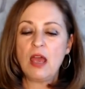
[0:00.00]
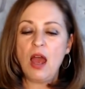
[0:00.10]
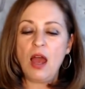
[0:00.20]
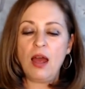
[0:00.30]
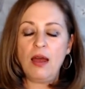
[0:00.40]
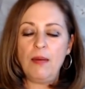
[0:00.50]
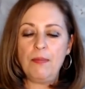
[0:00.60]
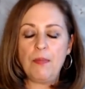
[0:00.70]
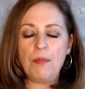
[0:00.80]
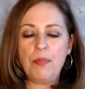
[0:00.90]

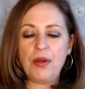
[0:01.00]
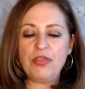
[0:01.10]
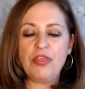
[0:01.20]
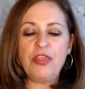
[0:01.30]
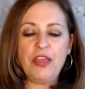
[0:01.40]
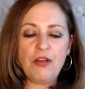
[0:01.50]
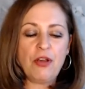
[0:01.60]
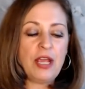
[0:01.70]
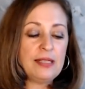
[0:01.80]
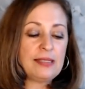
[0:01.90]
Um, but there
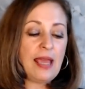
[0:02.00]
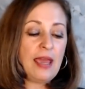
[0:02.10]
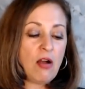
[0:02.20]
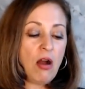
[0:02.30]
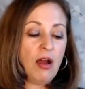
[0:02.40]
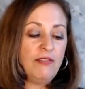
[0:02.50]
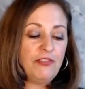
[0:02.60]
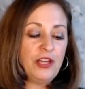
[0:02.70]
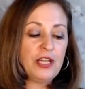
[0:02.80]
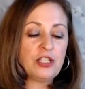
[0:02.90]
is a
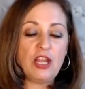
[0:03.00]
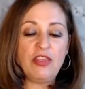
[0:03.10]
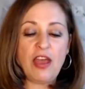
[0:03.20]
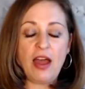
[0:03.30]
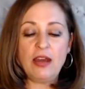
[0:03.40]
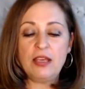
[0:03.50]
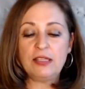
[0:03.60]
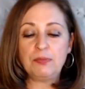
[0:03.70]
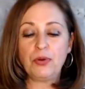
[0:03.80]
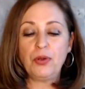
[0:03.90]
conflict that
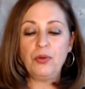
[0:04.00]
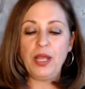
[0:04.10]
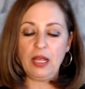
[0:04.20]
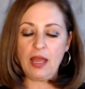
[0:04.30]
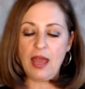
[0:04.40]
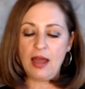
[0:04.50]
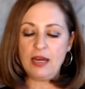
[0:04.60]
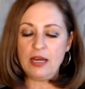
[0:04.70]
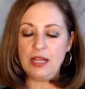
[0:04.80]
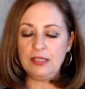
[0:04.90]
is brewing and
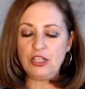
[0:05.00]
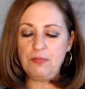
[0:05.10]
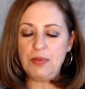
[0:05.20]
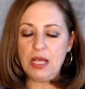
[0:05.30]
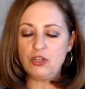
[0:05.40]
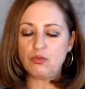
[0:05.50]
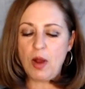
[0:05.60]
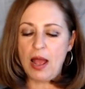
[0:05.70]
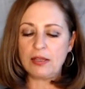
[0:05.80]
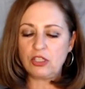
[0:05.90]
it needs to be
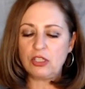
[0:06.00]
addressed.